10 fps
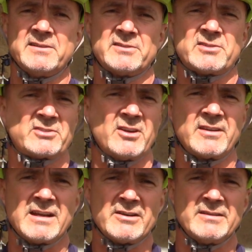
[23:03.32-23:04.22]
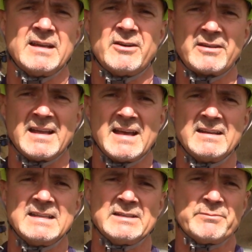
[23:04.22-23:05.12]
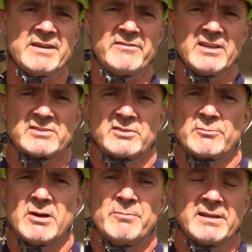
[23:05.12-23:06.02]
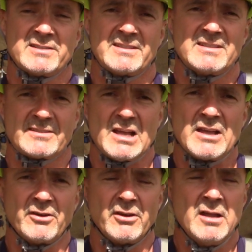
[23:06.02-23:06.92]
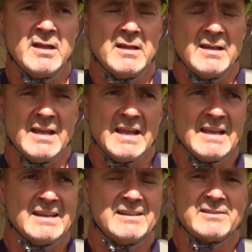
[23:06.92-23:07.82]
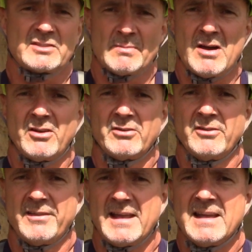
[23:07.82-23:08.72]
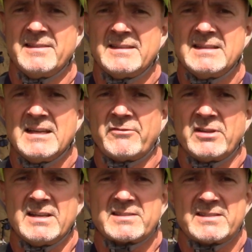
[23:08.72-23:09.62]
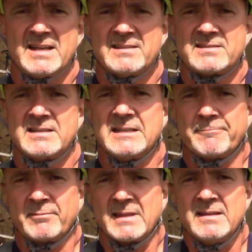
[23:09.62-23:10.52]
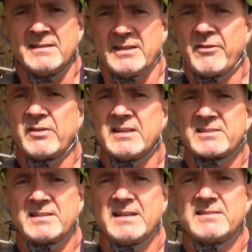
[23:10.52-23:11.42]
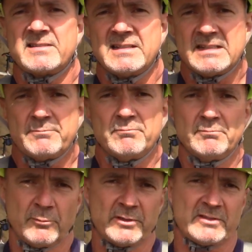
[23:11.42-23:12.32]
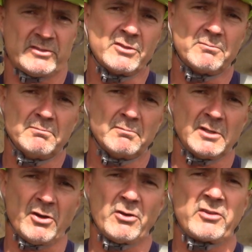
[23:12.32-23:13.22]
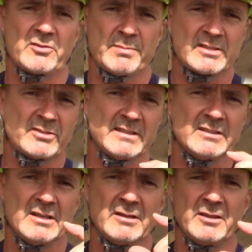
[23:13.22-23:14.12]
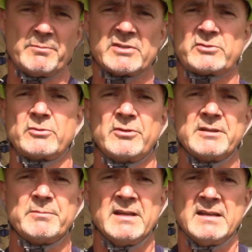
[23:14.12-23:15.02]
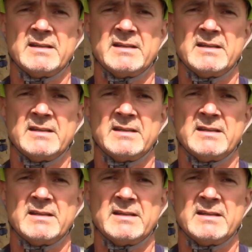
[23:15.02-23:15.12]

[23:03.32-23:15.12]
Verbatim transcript: and then just start carrying the Hellcat in my vest as well, because it is lighter and smaller than the F N S nine C. The F N S nine C, with its girth, especially in the, the pistol grip,